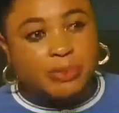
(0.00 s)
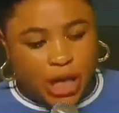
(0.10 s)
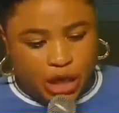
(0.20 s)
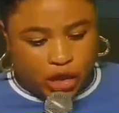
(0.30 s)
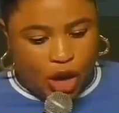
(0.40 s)

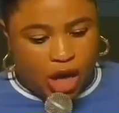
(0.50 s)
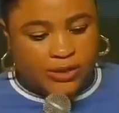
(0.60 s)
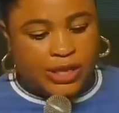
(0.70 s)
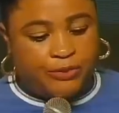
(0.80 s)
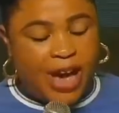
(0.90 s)
speaking in
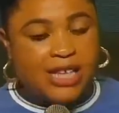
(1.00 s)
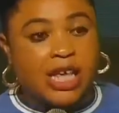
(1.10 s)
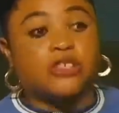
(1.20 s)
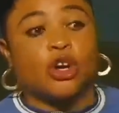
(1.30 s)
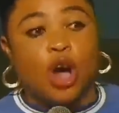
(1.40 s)
tongues the
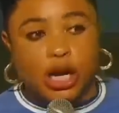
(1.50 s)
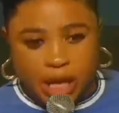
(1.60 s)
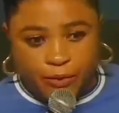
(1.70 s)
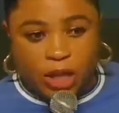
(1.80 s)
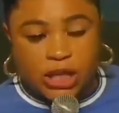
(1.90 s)
first day,
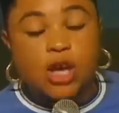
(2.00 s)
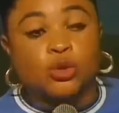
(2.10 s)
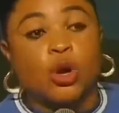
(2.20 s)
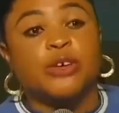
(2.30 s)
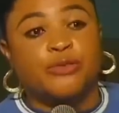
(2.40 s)
second day,
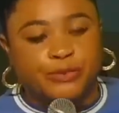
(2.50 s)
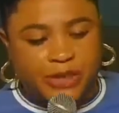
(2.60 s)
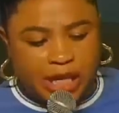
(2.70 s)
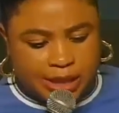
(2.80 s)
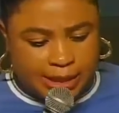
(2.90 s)
fourth, to the
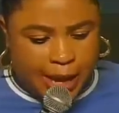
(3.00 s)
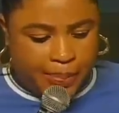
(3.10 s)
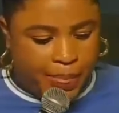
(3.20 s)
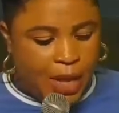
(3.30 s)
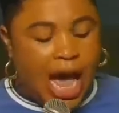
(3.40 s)
15th day.
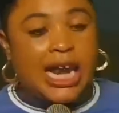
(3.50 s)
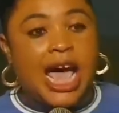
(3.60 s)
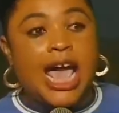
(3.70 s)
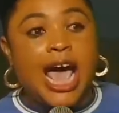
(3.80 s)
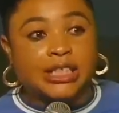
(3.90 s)
And
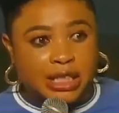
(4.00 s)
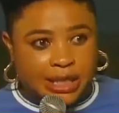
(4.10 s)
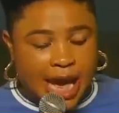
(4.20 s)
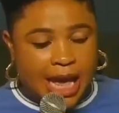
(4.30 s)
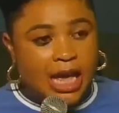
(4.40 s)
I
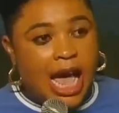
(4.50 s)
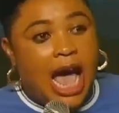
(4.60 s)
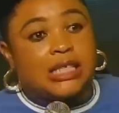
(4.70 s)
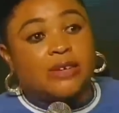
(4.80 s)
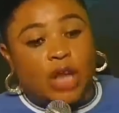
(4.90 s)
ended there
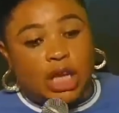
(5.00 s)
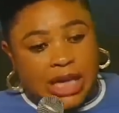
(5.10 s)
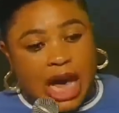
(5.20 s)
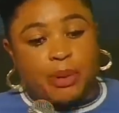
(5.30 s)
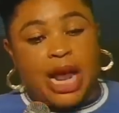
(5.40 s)
as if
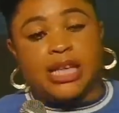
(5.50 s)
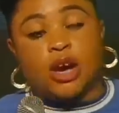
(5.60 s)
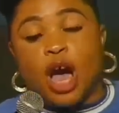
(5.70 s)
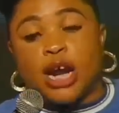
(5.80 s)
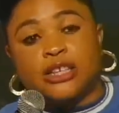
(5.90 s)
nothing happened. I
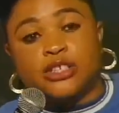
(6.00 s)
said, God,